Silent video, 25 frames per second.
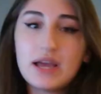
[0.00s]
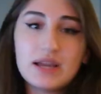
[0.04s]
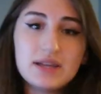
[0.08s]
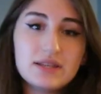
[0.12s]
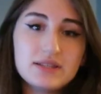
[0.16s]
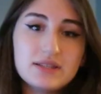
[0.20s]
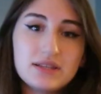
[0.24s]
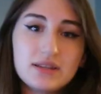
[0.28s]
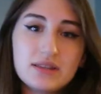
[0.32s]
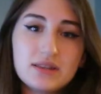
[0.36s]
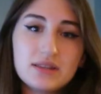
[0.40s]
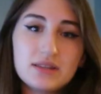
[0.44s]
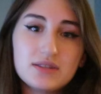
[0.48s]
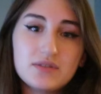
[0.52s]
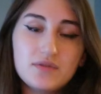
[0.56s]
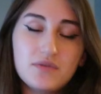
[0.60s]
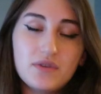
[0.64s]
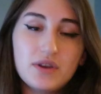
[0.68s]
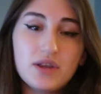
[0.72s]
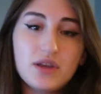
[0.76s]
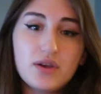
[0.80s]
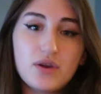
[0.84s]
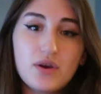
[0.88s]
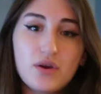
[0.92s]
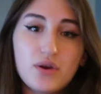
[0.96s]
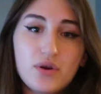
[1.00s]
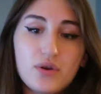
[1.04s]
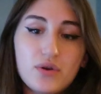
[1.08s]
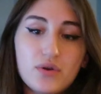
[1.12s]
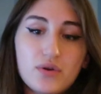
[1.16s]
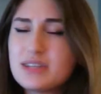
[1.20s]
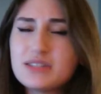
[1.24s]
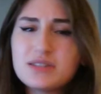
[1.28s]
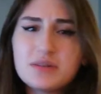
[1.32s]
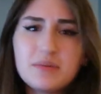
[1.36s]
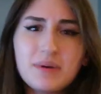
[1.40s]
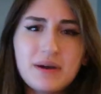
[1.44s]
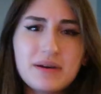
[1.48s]
editing this video
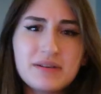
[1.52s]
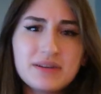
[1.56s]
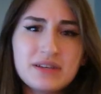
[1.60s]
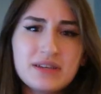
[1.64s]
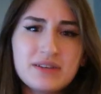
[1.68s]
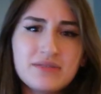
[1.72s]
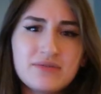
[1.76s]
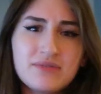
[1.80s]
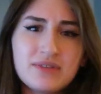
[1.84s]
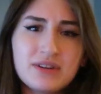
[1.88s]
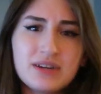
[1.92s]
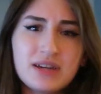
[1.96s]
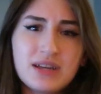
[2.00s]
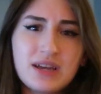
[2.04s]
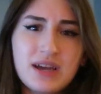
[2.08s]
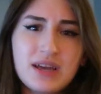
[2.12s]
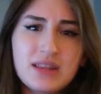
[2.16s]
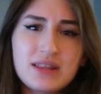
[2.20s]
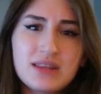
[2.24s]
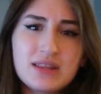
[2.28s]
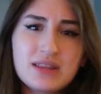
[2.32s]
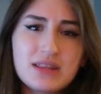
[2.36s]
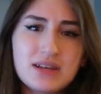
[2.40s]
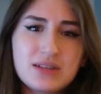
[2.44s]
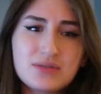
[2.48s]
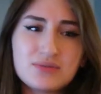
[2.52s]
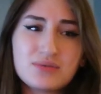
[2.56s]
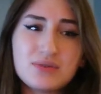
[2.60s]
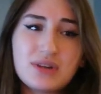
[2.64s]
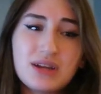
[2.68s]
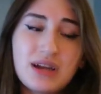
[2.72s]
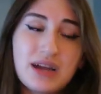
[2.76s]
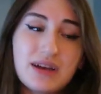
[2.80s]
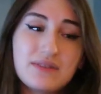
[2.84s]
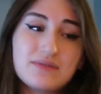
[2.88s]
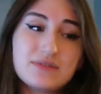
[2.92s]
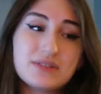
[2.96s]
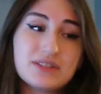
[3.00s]
that's about it really i think that's all
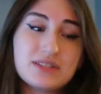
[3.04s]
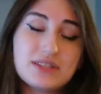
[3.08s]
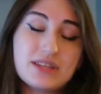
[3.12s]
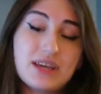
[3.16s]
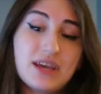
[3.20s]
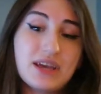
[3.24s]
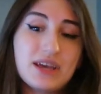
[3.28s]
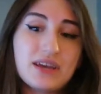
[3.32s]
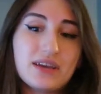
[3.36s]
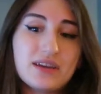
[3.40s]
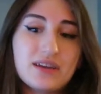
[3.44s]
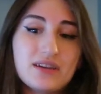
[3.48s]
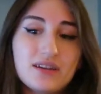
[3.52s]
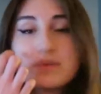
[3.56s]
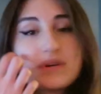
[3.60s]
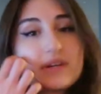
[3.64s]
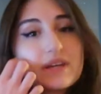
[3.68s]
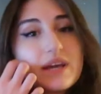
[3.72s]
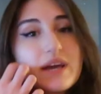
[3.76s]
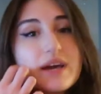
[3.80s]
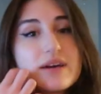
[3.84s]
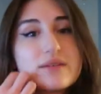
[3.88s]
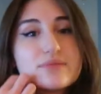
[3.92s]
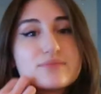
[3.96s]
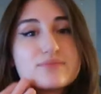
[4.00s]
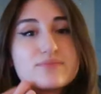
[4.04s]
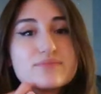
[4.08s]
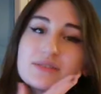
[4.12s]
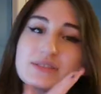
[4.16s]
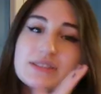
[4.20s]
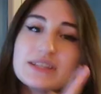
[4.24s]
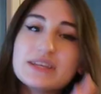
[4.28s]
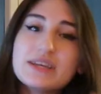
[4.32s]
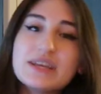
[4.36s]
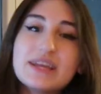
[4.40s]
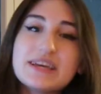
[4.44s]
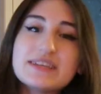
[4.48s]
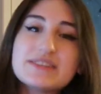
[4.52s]
i have to say but yeah i'll
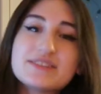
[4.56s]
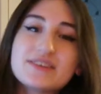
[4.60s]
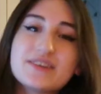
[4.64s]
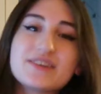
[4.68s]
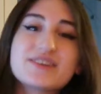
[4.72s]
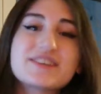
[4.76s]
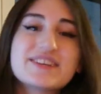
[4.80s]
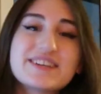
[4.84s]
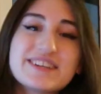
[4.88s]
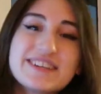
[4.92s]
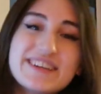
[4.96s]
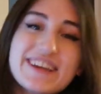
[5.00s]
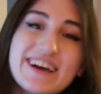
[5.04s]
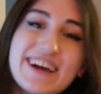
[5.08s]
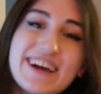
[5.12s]
see you later good